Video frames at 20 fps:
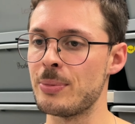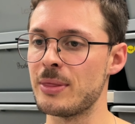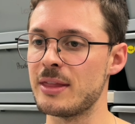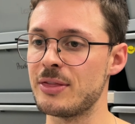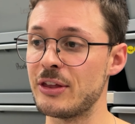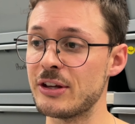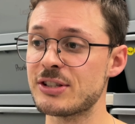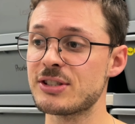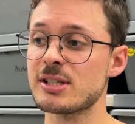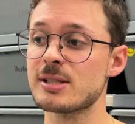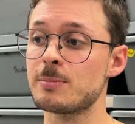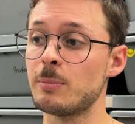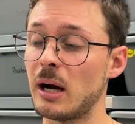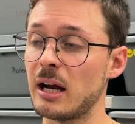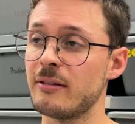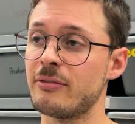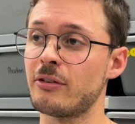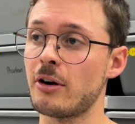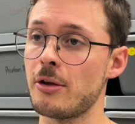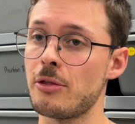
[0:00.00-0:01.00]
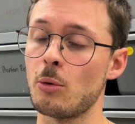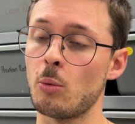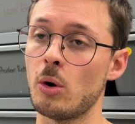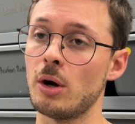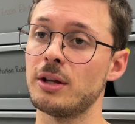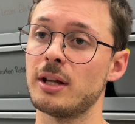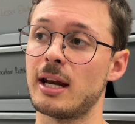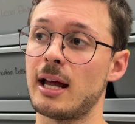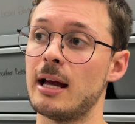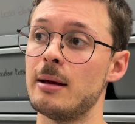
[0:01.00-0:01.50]
This is by far the one
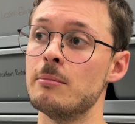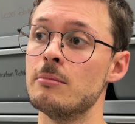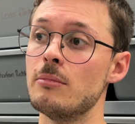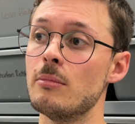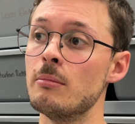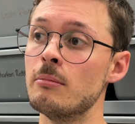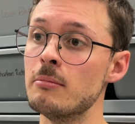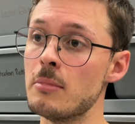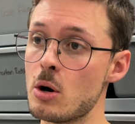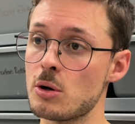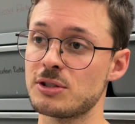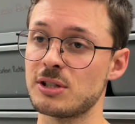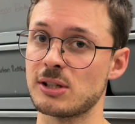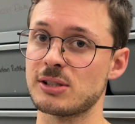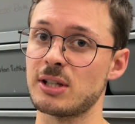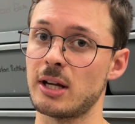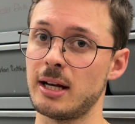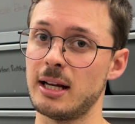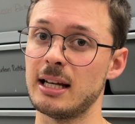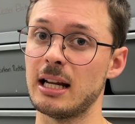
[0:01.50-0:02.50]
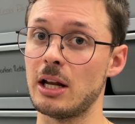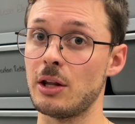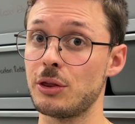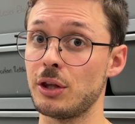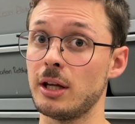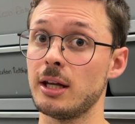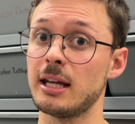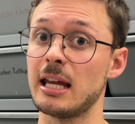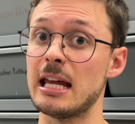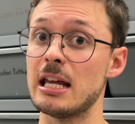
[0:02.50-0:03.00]
that I'm most excited, and I
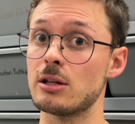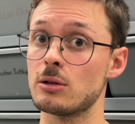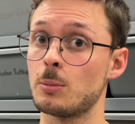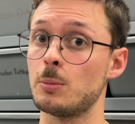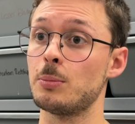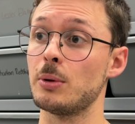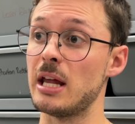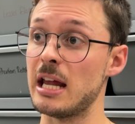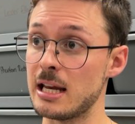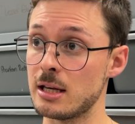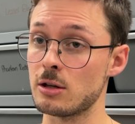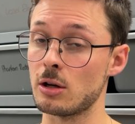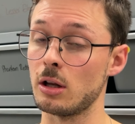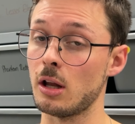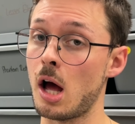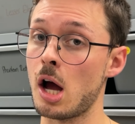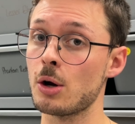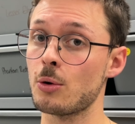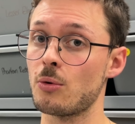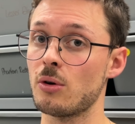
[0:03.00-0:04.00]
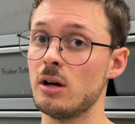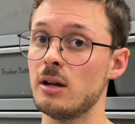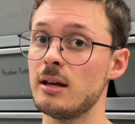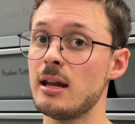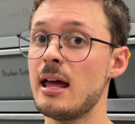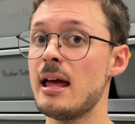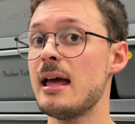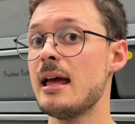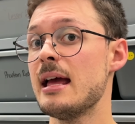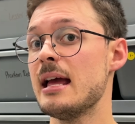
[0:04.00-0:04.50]
think in the long run
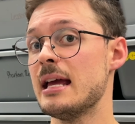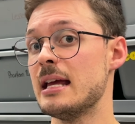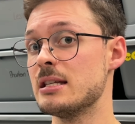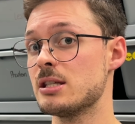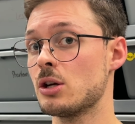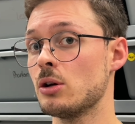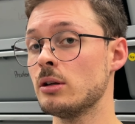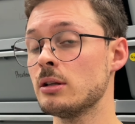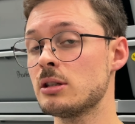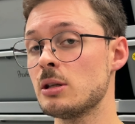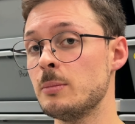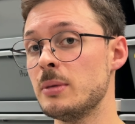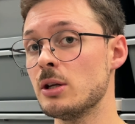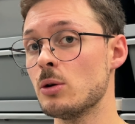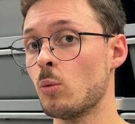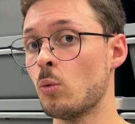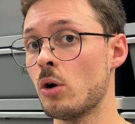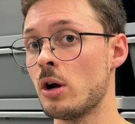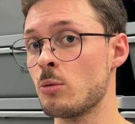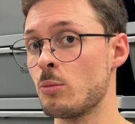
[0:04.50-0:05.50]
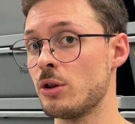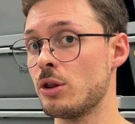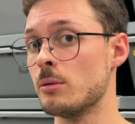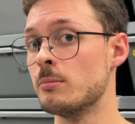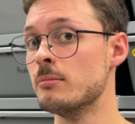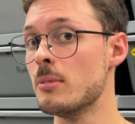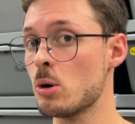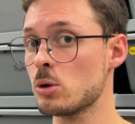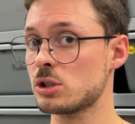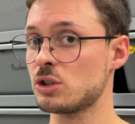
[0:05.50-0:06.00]
is going to be the one with the
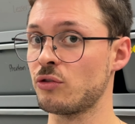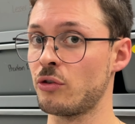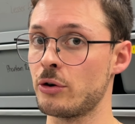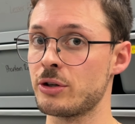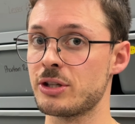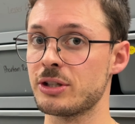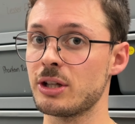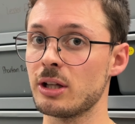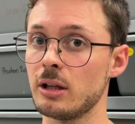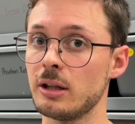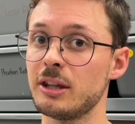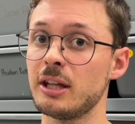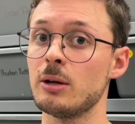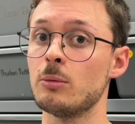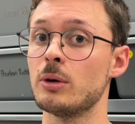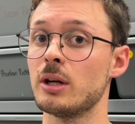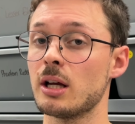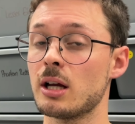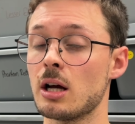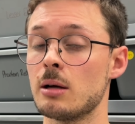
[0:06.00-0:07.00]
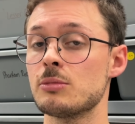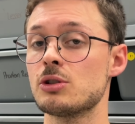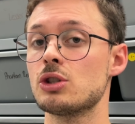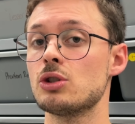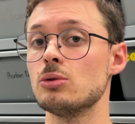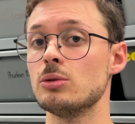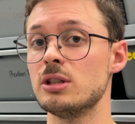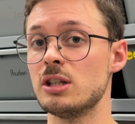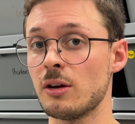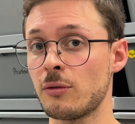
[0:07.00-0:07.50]
most versatility when it comes
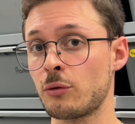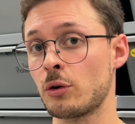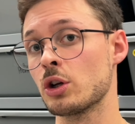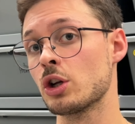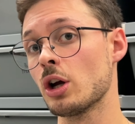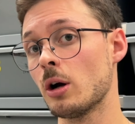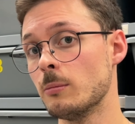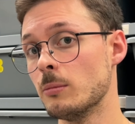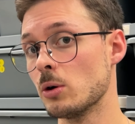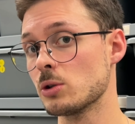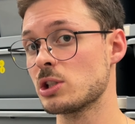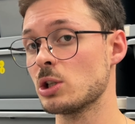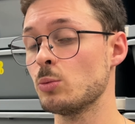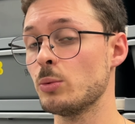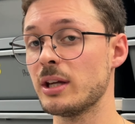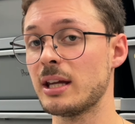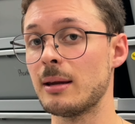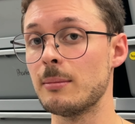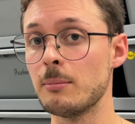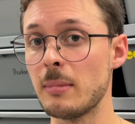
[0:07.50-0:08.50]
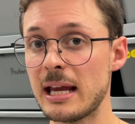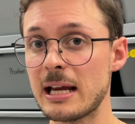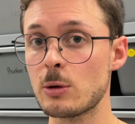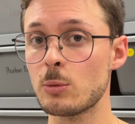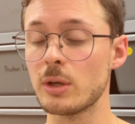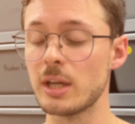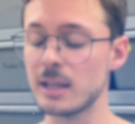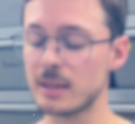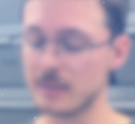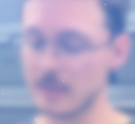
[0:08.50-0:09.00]
to different combos that we can make with it.